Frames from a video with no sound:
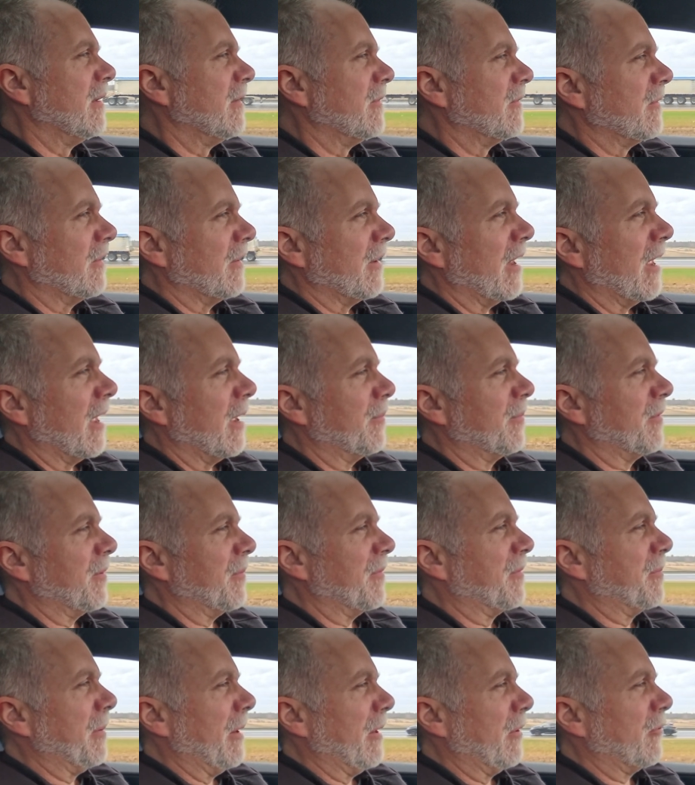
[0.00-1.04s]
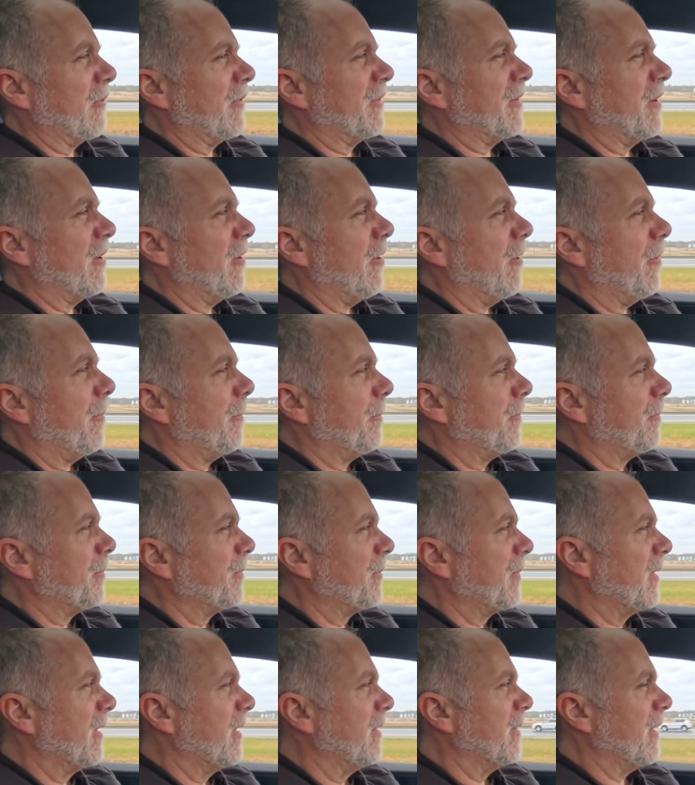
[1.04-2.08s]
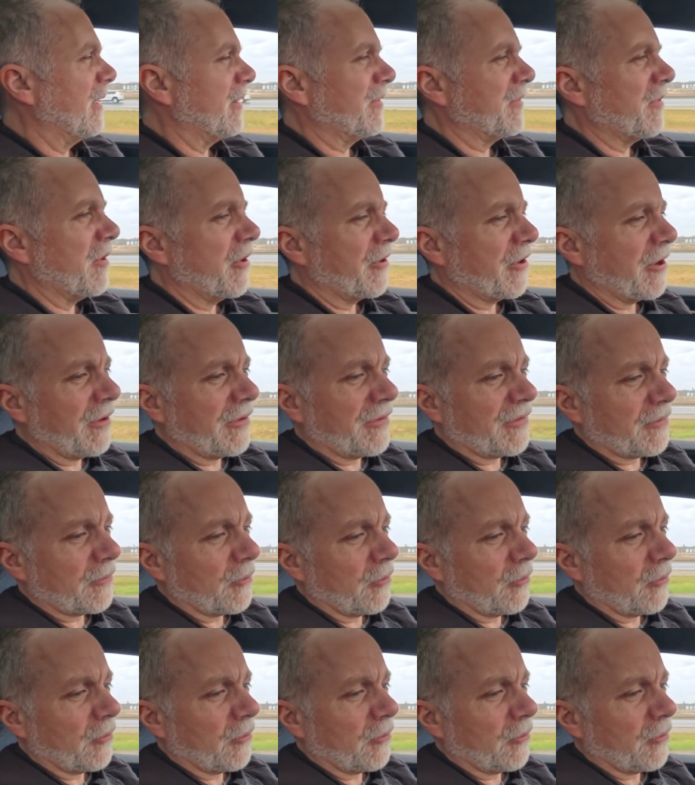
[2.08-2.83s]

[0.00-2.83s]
to nab some speeders there. That's not us.